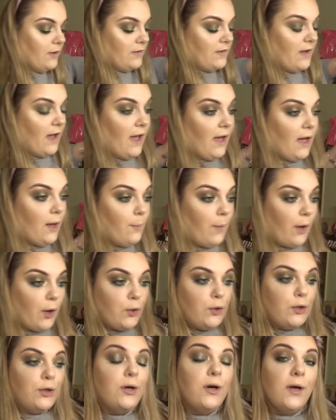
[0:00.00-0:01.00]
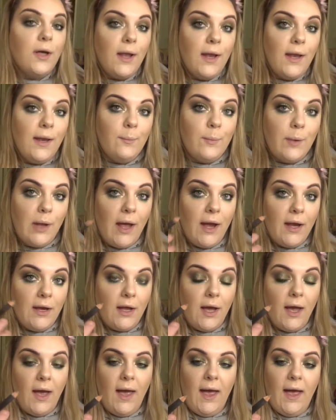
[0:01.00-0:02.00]
to take my Cork lip
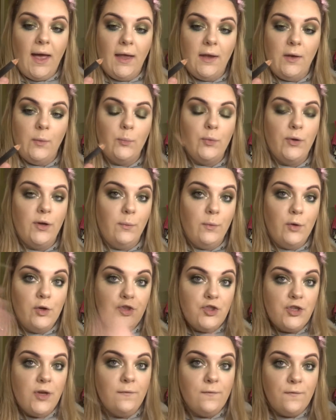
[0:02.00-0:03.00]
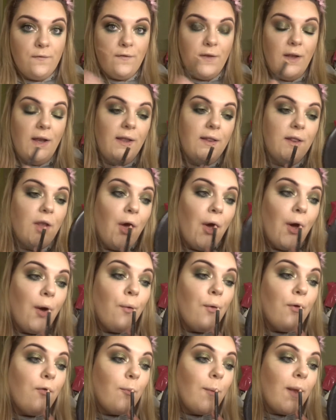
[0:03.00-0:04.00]
liner and pretty much fill in the
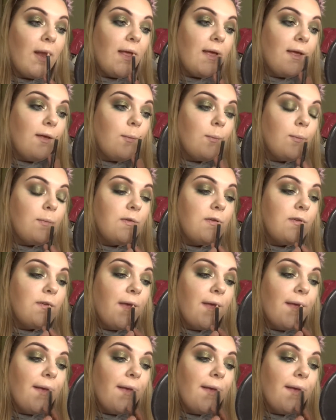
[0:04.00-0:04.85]
whole of my lips.